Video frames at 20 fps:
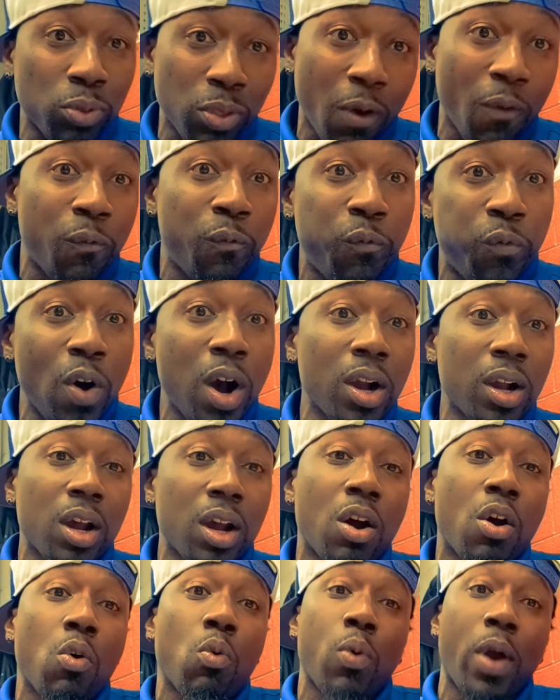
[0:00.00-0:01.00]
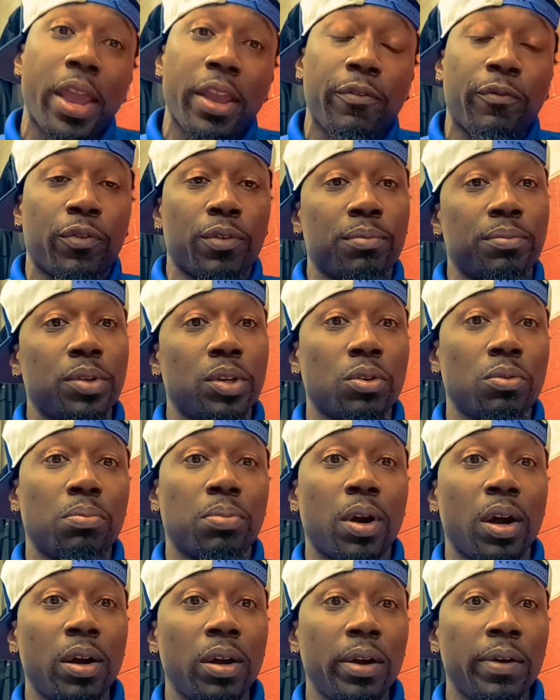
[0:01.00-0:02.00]
the fuck away from you,
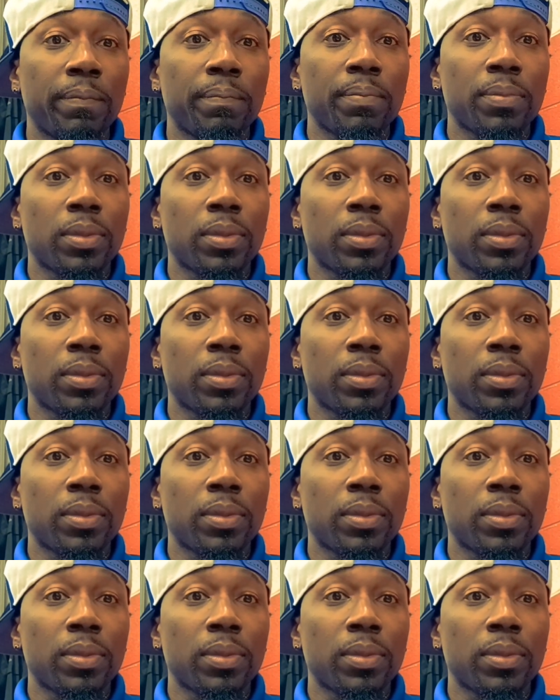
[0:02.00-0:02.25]
bro.